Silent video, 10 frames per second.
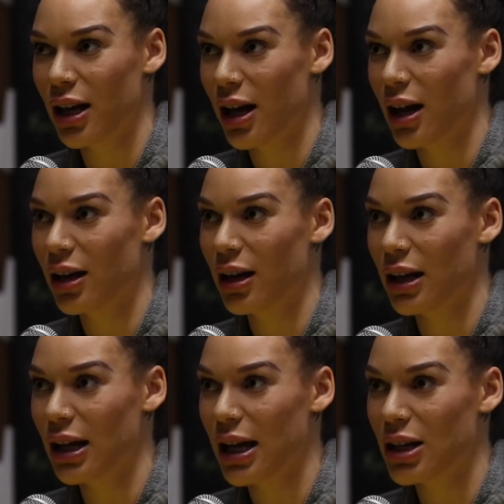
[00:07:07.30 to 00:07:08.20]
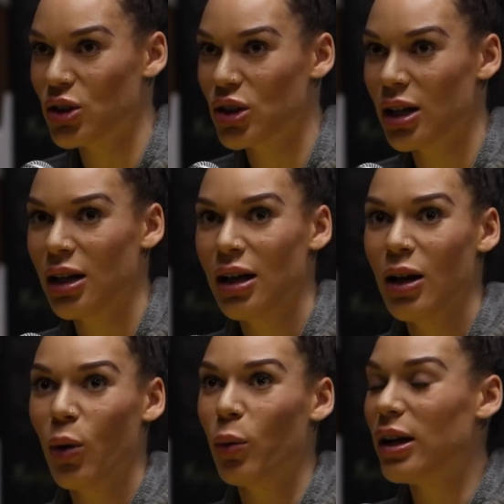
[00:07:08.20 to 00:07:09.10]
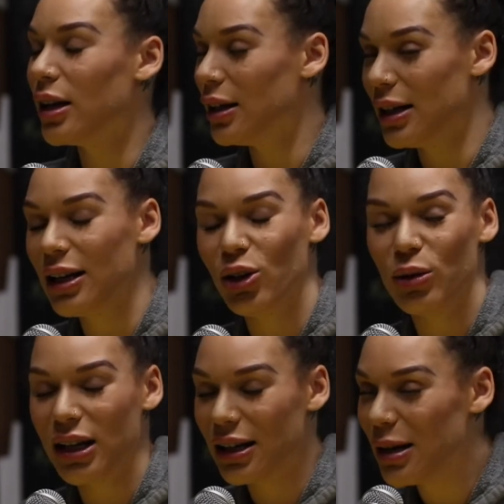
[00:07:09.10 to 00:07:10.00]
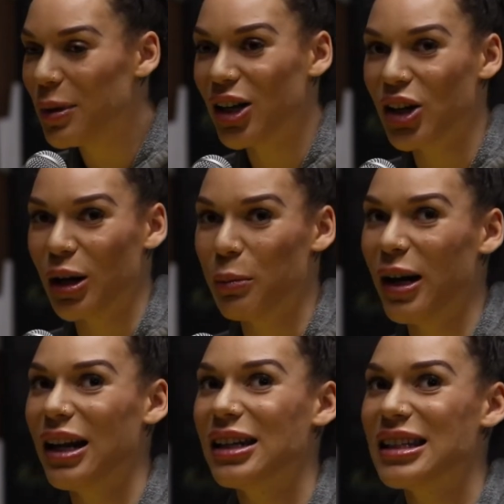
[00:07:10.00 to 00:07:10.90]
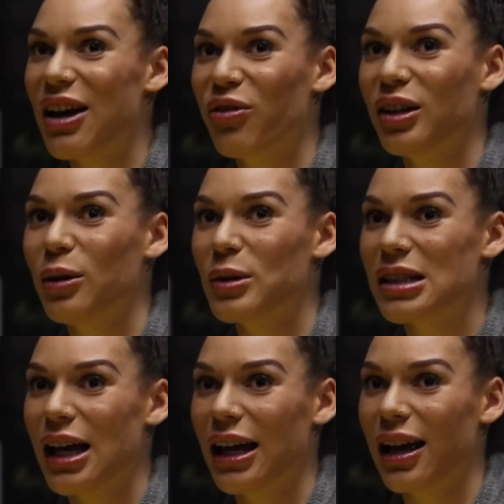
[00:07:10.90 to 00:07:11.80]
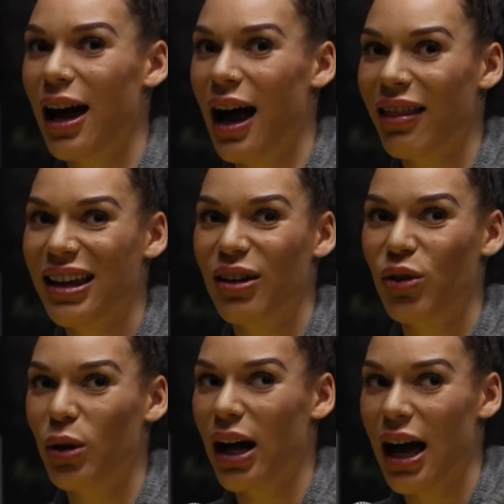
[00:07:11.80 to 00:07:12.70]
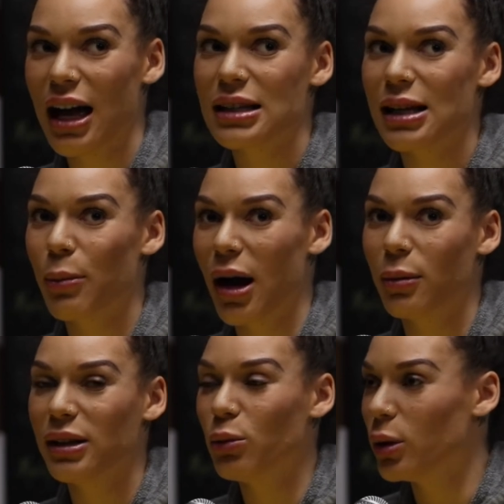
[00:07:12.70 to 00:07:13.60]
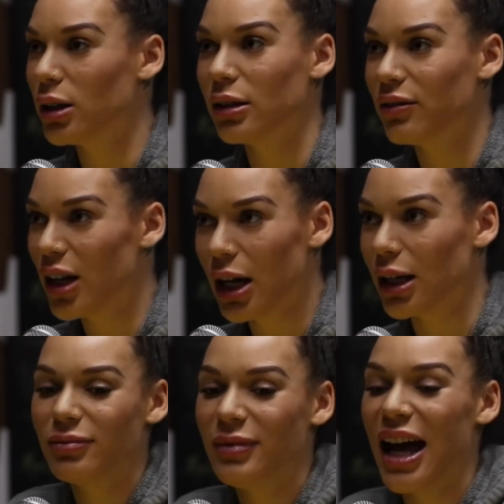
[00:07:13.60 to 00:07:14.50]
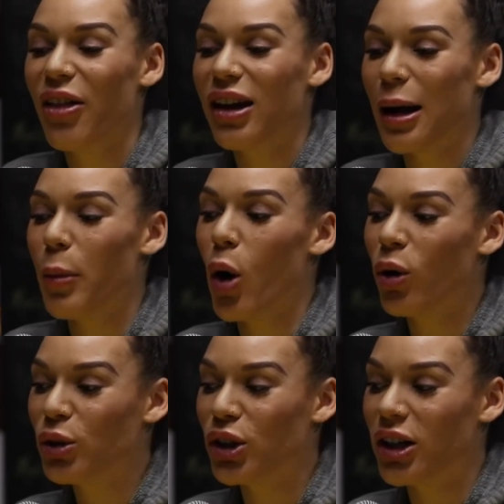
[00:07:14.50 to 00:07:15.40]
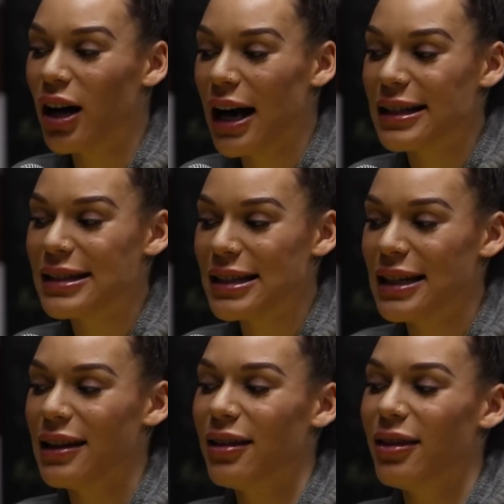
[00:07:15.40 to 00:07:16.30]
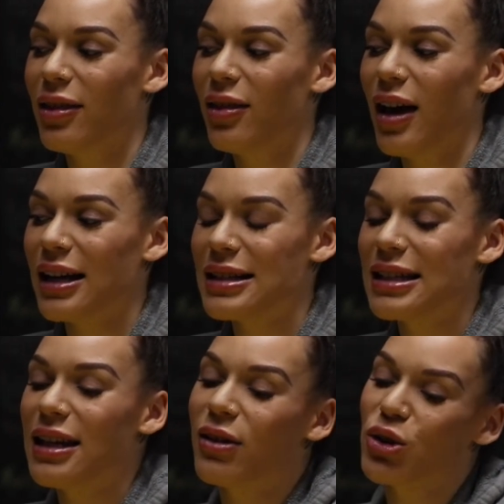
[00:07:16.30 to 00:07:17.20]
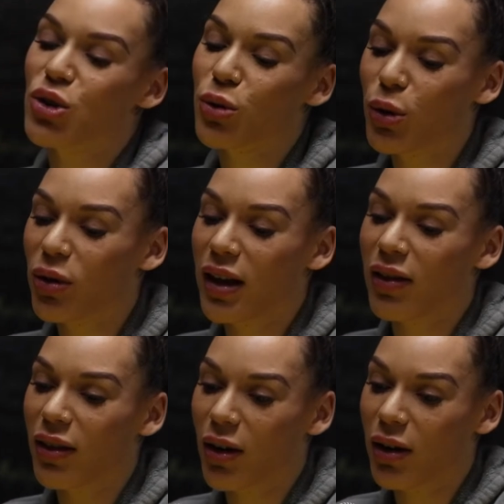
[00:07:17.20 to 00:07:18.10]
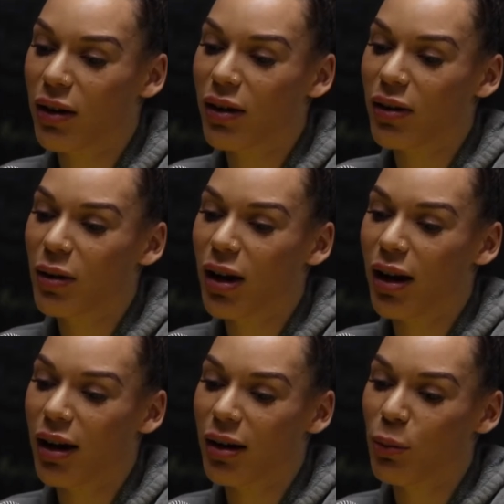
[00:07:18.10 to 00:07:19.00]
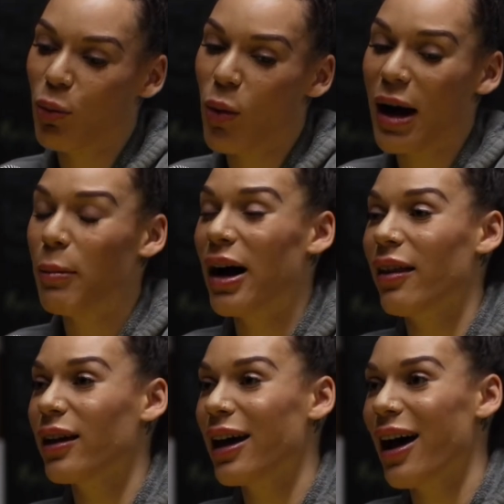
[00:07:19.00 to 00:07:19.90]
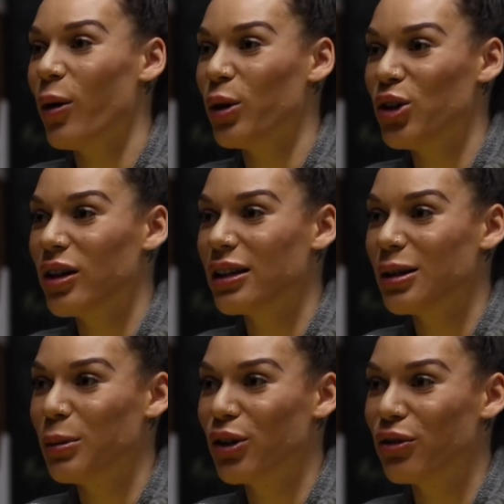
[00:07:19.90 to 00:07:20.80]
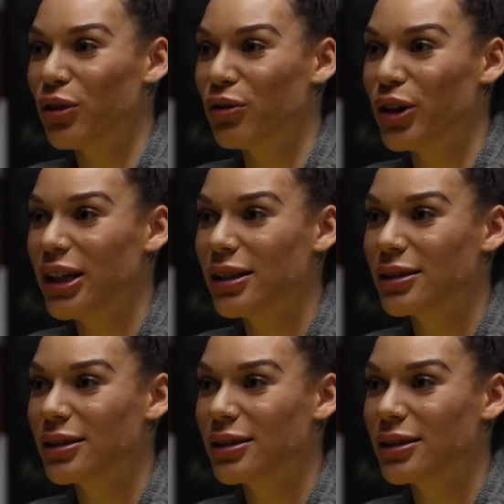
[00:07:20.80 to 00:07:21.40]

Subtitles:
got engaged. You didn't need me to cook, but it definitely was like, I think if you'd have asked, I probably wouldn't have done it. Now that I'm older, I see the truth in the why buy the cow when you get the milk for free.